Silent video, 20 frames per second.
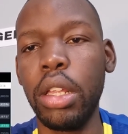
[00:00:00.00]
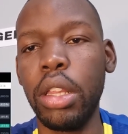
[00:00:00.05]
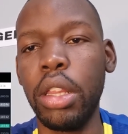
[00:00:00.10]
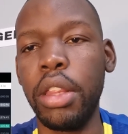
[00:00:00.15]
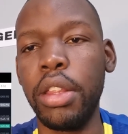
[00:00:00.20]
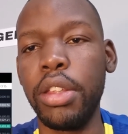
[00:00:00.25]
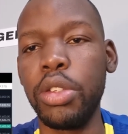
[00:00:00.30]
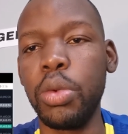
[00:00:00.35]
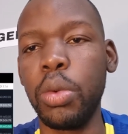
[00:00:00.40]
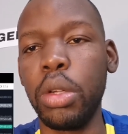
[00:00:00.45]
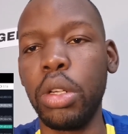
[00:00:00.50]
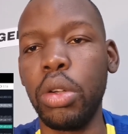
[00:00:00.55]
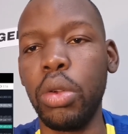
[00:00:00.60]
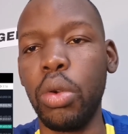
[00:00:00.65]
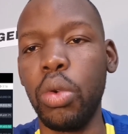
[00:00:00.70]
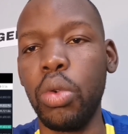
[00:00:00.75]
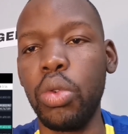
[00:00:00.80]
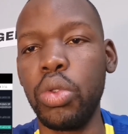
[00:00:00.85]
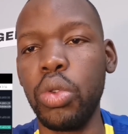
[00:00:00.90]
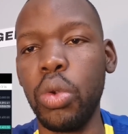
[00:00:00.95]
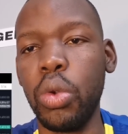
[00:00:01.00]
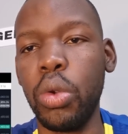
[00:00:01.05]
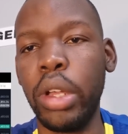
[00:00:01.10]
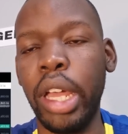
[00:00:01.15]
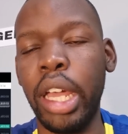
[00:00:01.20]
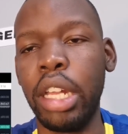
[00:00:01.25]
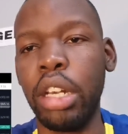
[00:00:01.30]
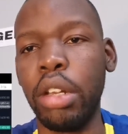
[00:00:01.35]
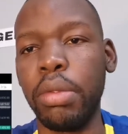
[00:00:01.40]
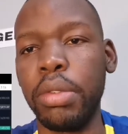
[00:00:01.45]
This one also
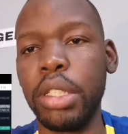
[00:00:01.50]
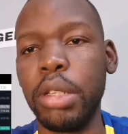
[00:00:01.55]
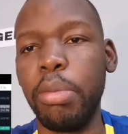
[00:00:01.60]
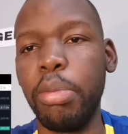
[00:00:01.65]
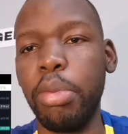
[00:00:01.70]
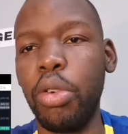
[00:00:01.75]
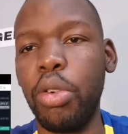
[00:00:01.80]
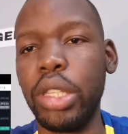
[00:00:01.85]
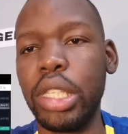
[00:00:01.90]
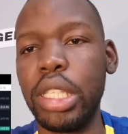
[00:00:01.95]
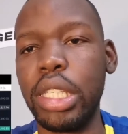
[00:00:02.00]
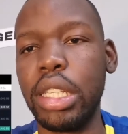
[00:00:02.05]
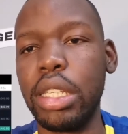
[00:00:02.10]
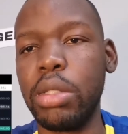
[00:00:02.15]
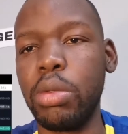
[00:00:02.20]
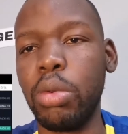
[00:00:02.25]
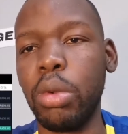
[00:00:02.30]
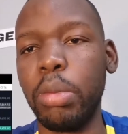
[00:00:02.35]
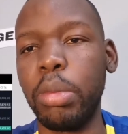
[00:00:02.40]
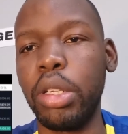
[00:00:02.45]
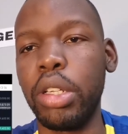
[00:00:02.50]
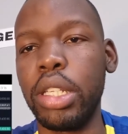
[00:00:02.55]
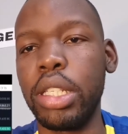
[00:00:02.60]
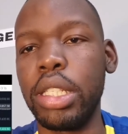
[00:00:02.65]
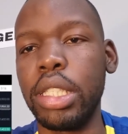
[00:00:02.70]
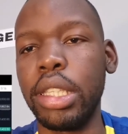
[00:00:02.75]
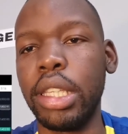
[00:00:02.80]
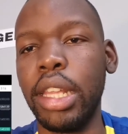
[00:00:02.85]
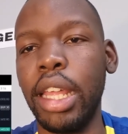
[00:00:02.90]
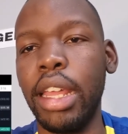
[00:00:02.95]
kind of supports this one,
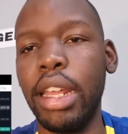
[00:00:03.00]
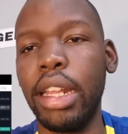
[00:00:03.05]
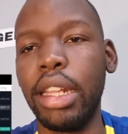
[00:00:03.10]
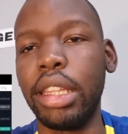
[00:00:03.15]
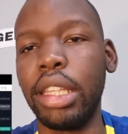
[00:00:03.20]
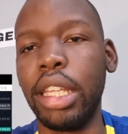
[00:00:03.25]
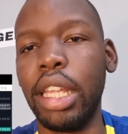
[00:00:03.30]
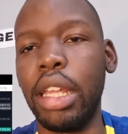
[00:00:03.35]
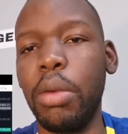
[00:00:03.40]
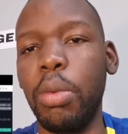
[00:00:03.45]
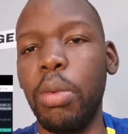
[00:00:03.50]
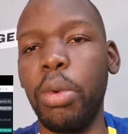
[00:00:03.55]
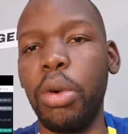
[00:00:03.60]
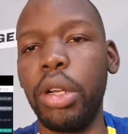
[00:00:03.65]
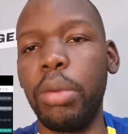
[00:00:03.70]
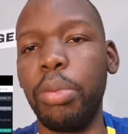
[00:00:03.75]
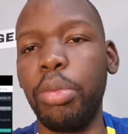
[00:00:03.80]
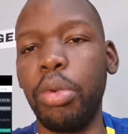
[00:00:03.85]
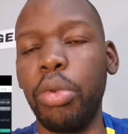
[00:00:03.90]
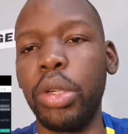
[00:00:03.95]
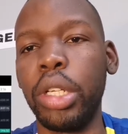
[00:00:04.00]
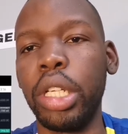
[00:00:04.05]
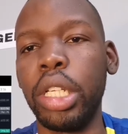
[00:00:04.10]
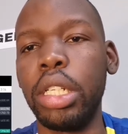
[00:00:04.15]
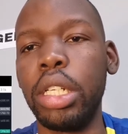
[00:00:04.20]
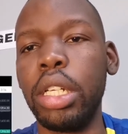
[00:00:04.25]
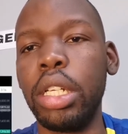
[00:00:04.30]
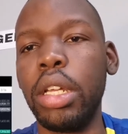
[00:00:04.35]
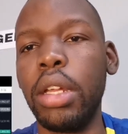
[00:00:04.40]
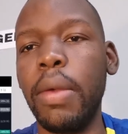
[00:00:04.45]
because they weren't
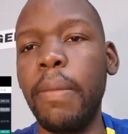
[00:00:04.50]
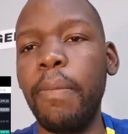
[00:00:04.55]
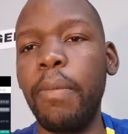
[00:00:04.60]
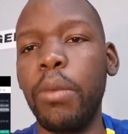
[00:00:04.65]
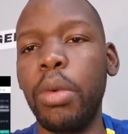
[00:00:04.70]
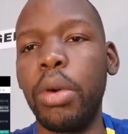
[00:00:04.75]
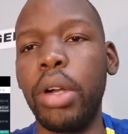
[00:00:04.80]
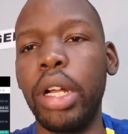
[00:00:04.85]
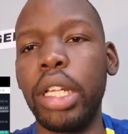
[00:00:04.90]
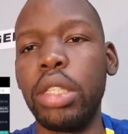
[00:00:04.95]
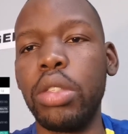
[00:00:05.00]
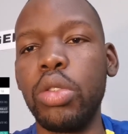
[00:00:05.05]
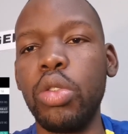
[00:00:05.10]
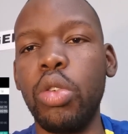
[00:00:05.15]
broken, right?